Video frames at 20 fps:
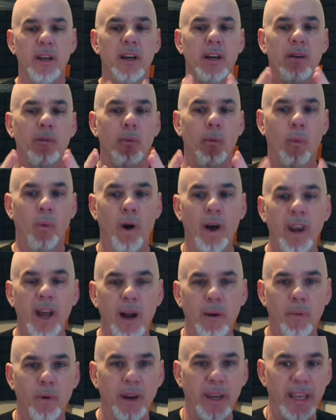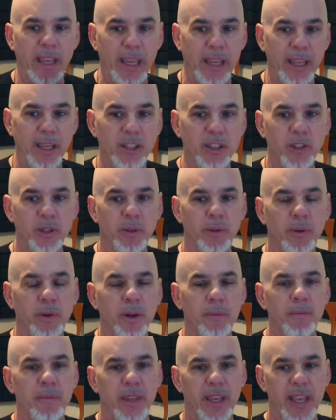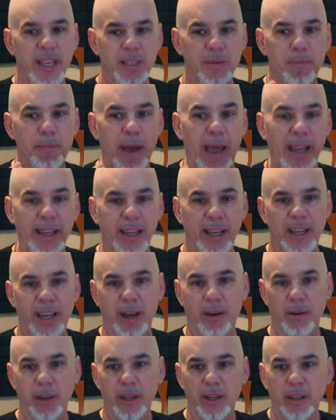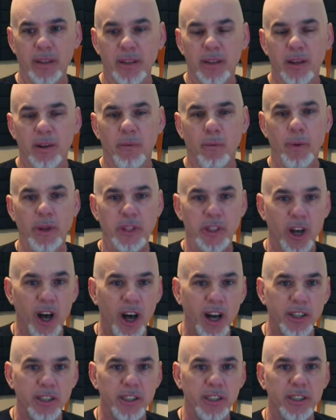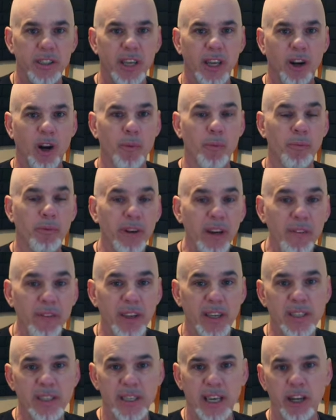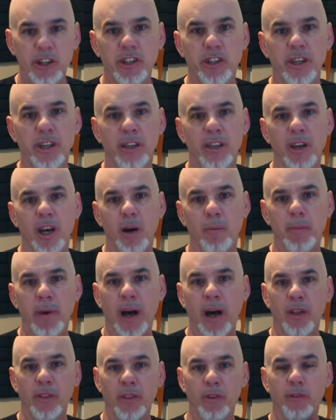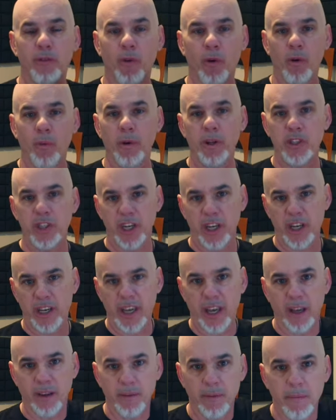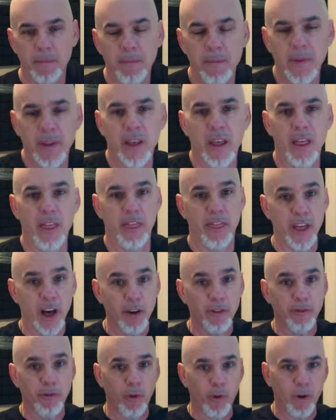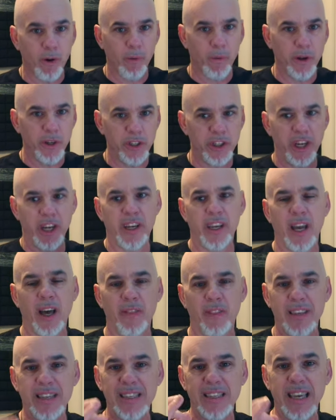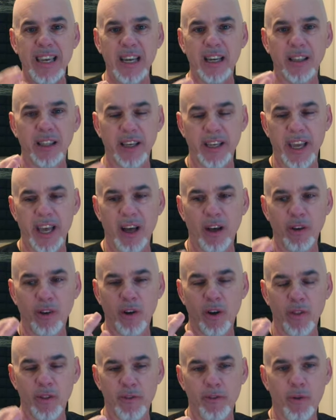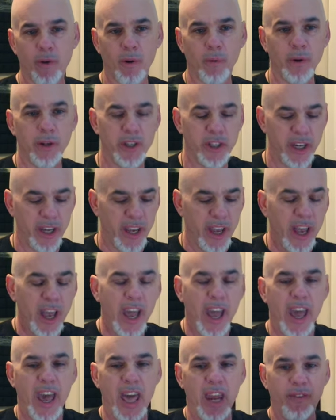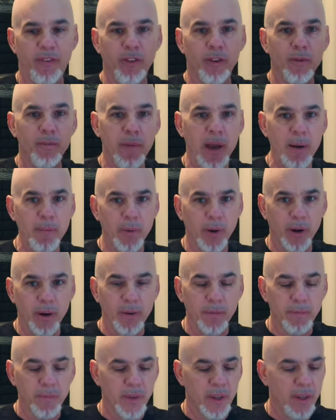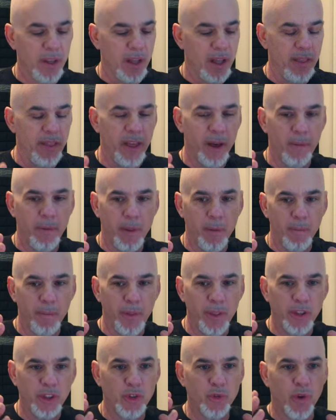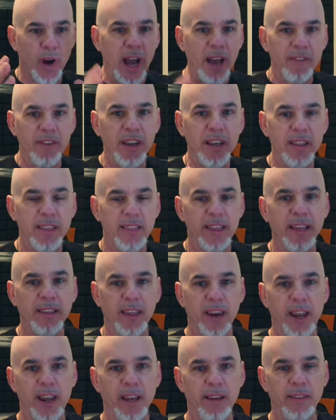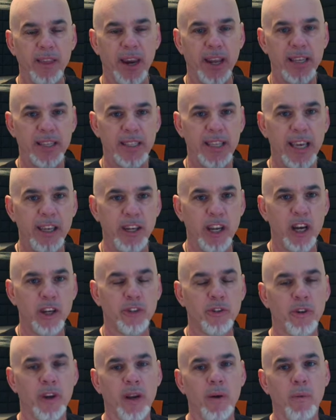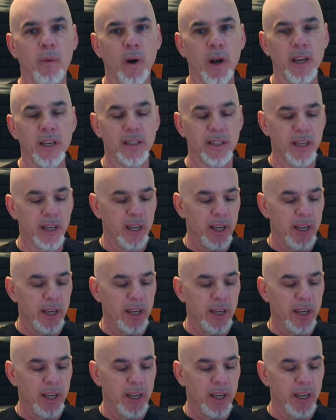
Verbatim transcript: what I want to get into is bank accounting. We talked in our previous session about the 401g account, the 401g account, the single account called the 401g. And if you remember, the, the, the driving thing that I, that I said yesterday was